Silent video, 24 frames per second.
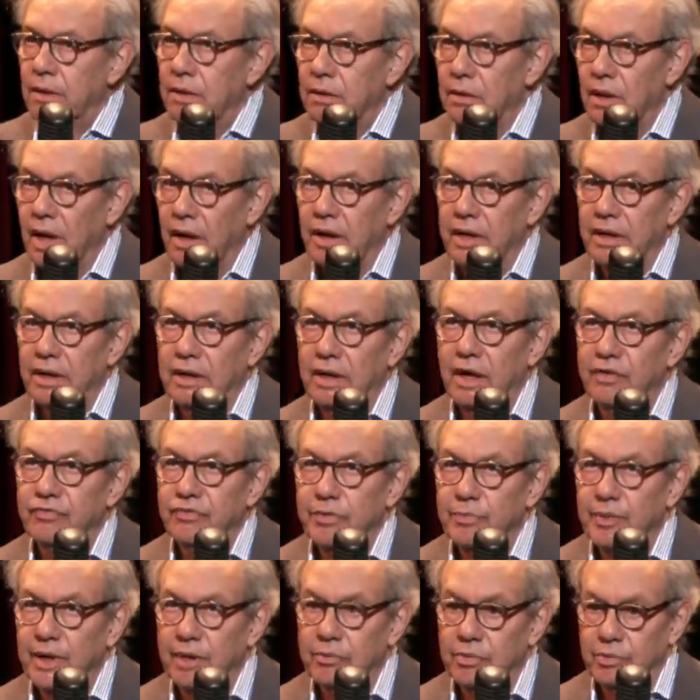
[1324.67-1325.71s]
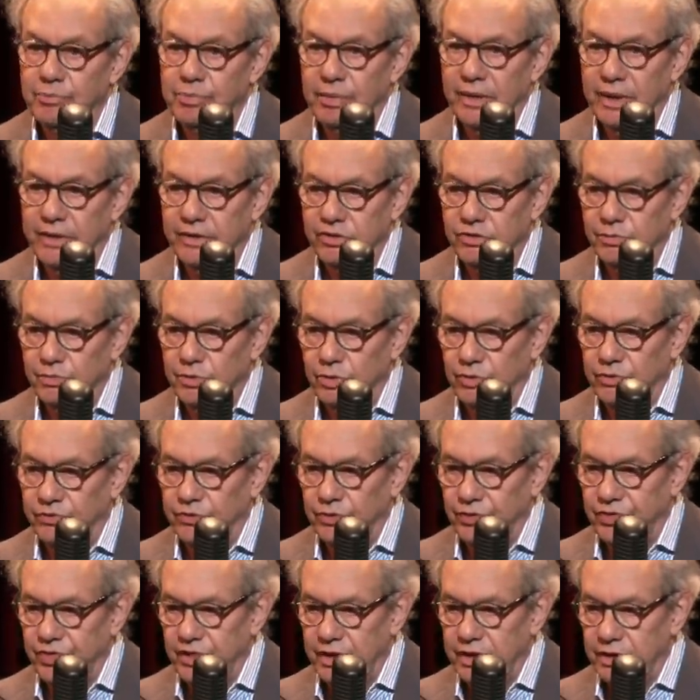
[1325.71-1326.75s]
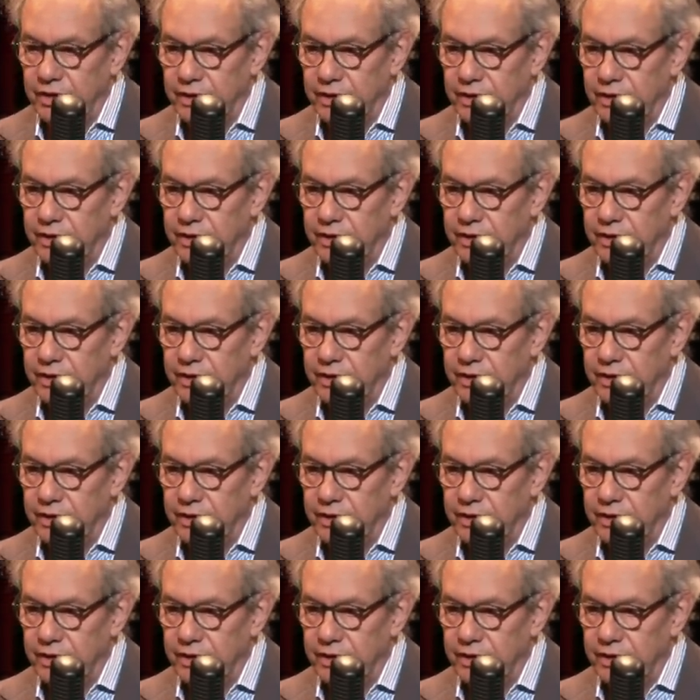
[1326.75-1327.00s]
lucky enough to be able to play this beautiful theater.